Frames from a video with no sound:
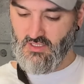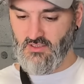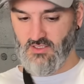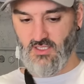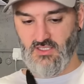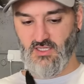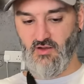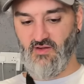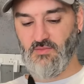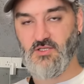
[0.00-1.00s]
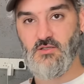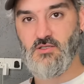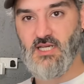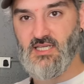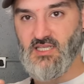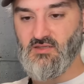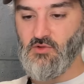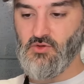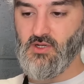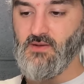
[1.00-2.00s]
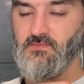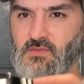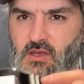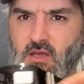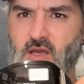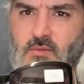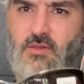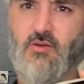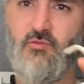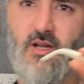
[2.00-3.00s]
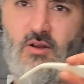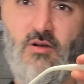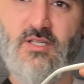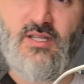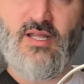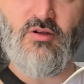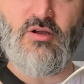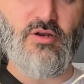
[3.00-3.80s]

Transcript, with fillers: So these are Southamptons. I guess that's a model name. But they're really nice, aren't they? Got like a